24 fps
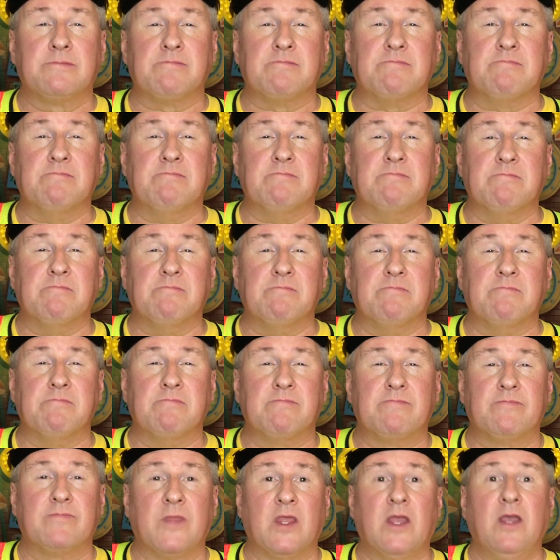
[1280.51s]
Hmm.
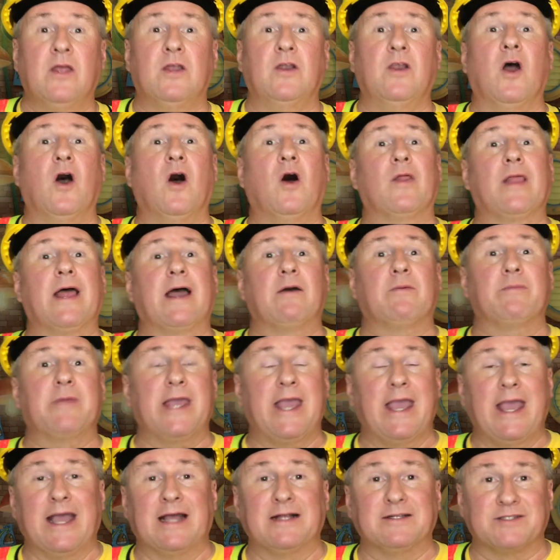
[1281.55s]
No, that would be
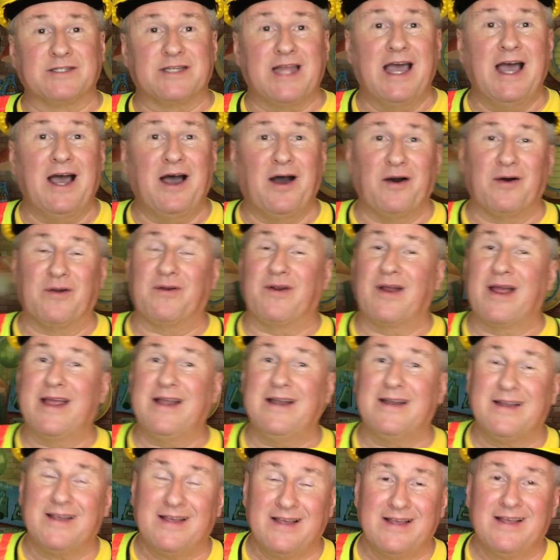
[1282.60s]
hands down,
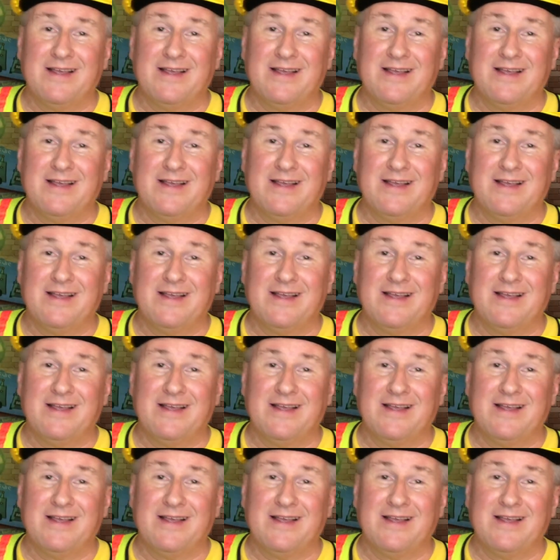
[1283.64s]
right?